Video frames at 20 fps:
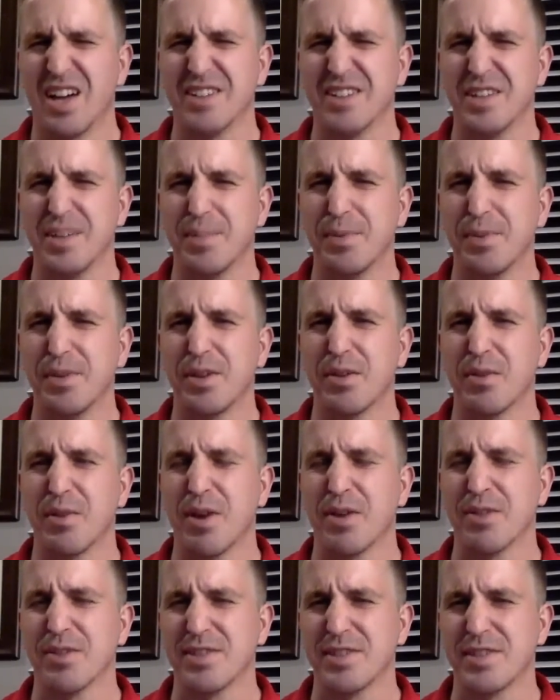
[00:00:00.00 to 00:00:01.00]
typically
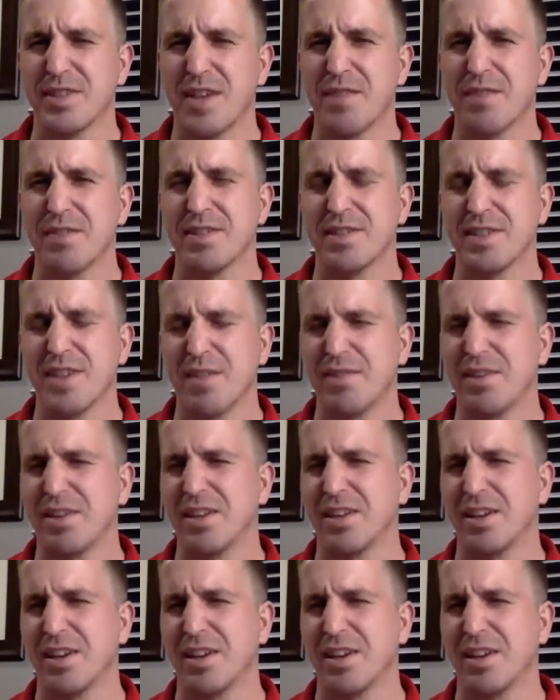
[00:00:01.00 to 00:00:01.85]
around 770 and